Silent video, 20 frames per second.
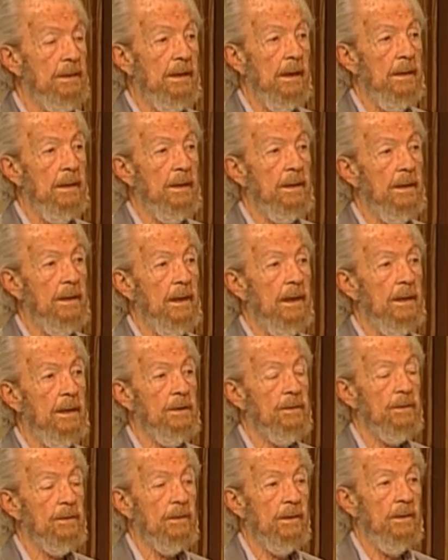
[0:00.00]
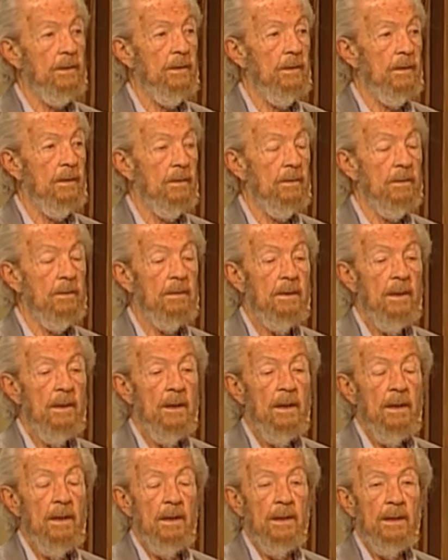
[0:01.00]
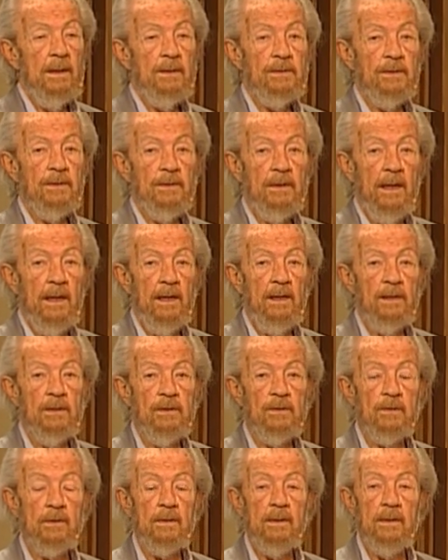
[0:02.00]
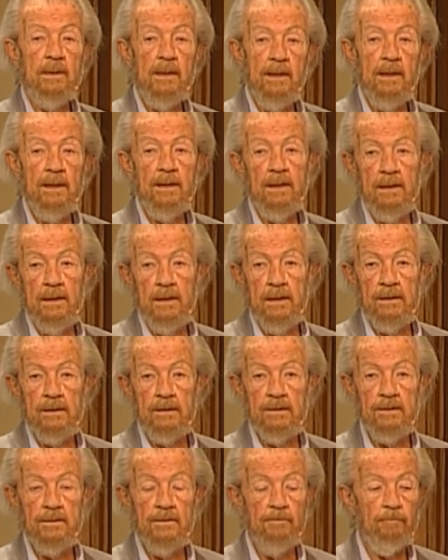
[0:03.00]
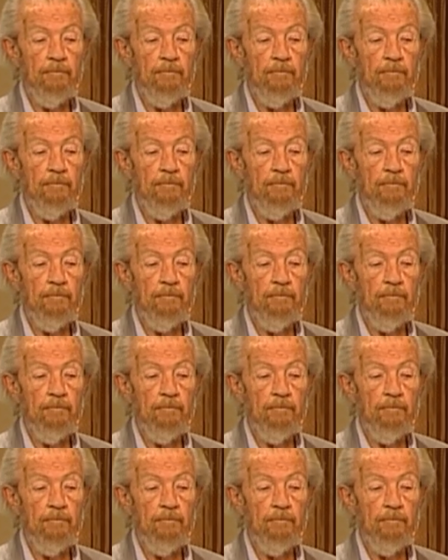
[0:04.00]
not a yes or a no. It's a yes or a not yes.